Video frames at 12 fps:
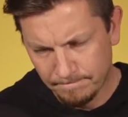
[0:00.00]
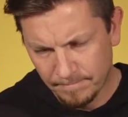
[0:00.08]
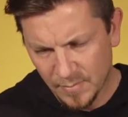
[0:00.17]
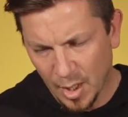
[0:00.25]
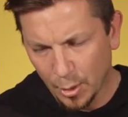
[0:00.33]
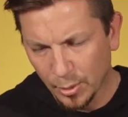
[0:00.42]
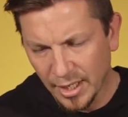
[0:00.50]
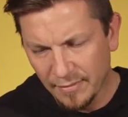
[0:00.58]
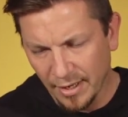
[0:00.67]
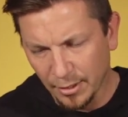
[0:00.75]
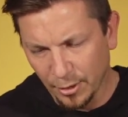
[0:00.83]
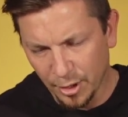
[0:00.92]
Not only have
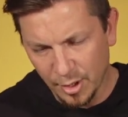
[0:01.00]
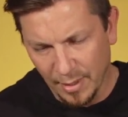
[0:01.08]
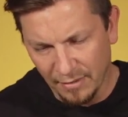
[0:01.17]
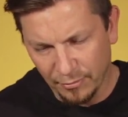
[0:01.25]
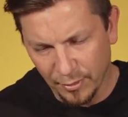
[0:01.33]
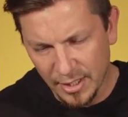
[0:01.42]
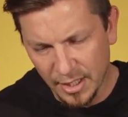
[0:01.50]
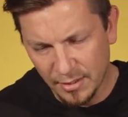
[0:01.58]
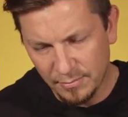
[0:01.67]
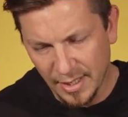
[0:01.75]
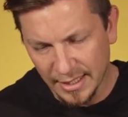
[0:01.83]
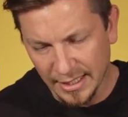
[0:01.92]
I learned about
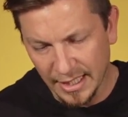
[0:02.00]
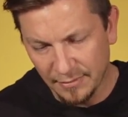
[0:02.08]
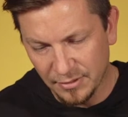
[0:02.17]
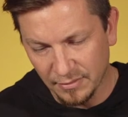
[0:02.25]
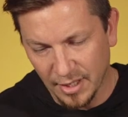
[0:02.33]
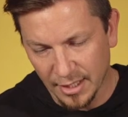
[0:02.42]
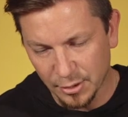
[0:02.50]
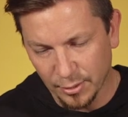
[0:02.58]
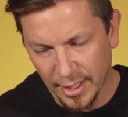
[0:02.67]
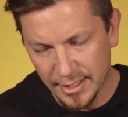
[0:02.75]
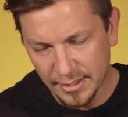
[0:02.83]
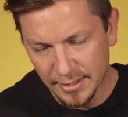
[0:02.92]
freedom and the gift of God's
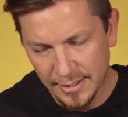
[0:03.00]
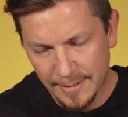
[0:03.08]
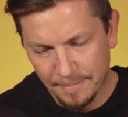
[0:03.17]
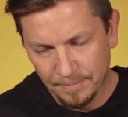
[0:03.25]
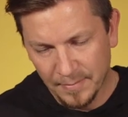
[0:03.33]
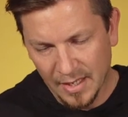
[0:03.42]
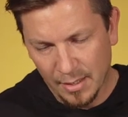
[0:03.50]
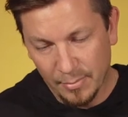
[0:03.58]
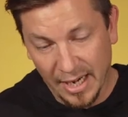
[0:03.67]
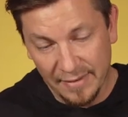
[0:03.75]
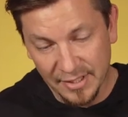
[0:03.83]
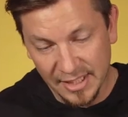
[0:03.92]
grace, but
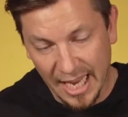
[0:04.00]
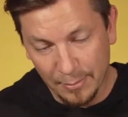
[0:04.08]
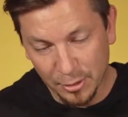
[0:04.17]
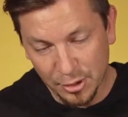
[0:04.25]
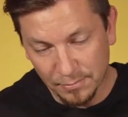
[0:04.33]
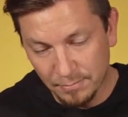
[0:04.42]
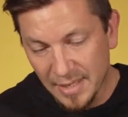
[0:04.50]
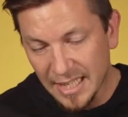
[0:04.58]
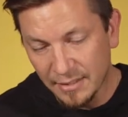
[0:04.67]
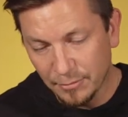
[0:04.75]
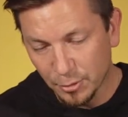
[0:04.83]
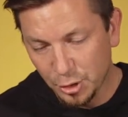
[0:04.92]
I've established
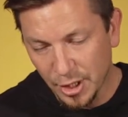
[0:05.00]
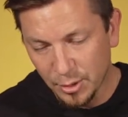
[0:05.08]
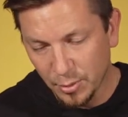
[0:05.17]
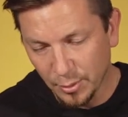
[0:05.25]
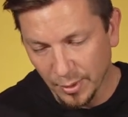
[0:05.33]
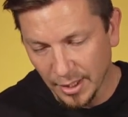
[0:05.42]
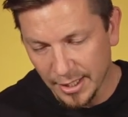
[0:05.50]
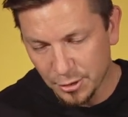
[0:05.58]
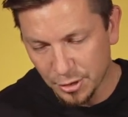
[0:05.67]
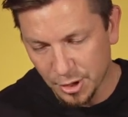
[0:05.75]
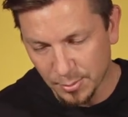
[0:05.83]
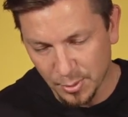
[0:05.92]
meaningful, genuine
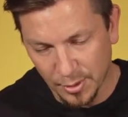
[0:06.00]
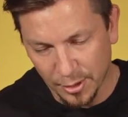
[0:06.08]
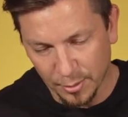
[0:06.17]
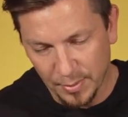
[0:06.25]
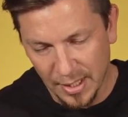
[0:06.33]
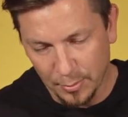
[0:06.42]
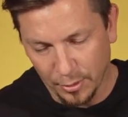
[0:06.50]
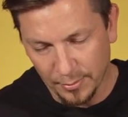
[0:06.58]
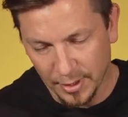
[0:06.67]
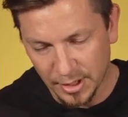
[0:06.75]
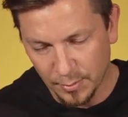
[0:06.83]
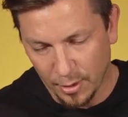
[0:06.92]
relationships with other people in
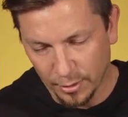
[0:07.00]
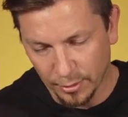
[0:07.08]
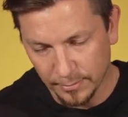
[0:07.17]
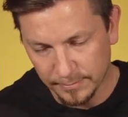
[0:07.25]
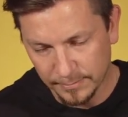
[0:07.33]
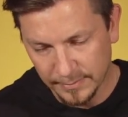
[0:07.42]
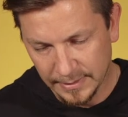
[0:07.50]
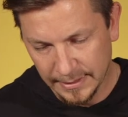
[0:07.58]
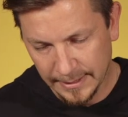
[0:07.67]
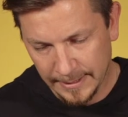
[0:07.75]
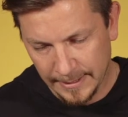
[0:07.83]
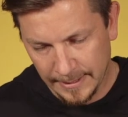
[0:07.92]
my small group.
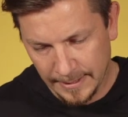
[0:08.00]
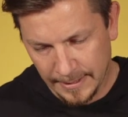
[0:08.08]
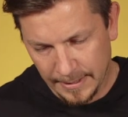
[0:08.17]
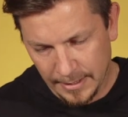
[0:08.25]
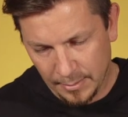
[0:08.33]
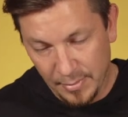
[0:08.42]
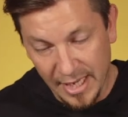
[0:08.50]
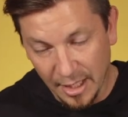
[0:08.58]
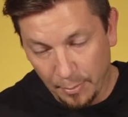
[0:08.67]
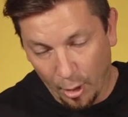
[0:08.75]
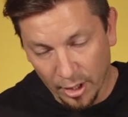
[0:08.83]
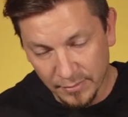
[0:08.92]
Being a
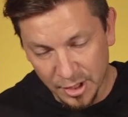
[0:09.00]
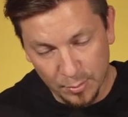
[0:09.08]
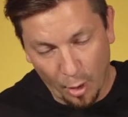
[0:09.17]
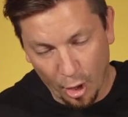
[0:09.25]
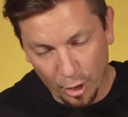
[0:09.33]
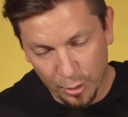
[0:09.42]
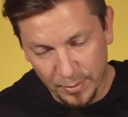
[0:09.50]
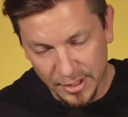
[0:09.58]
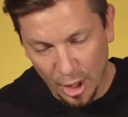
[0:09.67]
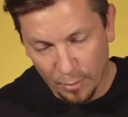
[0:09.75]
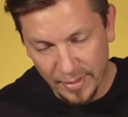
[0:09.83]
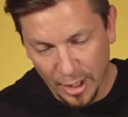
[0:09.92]
part of a small group has
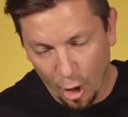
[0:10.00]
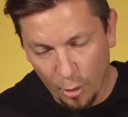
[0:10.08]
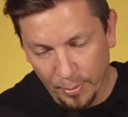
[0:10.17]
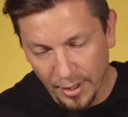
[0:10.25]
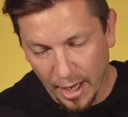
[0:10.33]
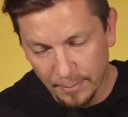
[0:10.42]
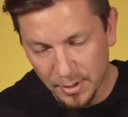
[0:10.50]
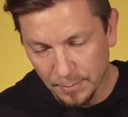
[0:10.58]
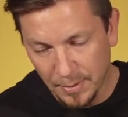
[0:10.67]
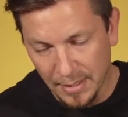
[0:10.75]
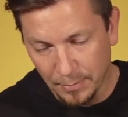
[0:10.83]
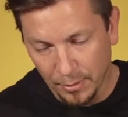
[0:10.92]
helped me to open up to
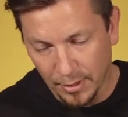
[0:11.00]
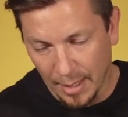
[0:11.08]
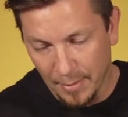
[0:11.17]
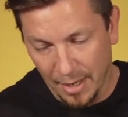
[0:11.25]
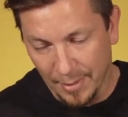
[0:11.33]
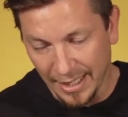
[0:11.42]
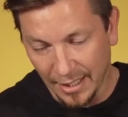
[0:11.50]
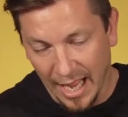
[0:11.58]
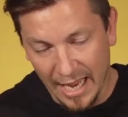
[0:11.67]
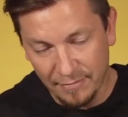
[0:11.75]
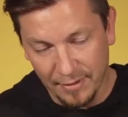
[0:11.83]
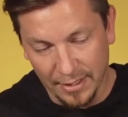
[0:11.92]
people about my
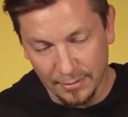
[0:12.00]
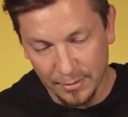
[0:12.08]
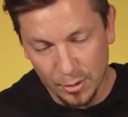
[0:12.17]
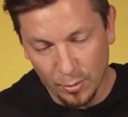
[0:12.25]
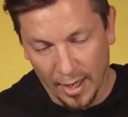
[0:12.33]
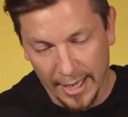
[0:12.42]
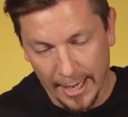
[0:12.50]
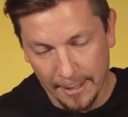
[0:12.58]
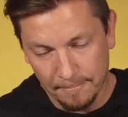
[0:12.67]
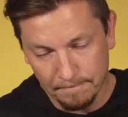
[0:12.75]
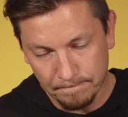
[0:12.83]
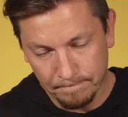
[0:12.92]
life and who I am.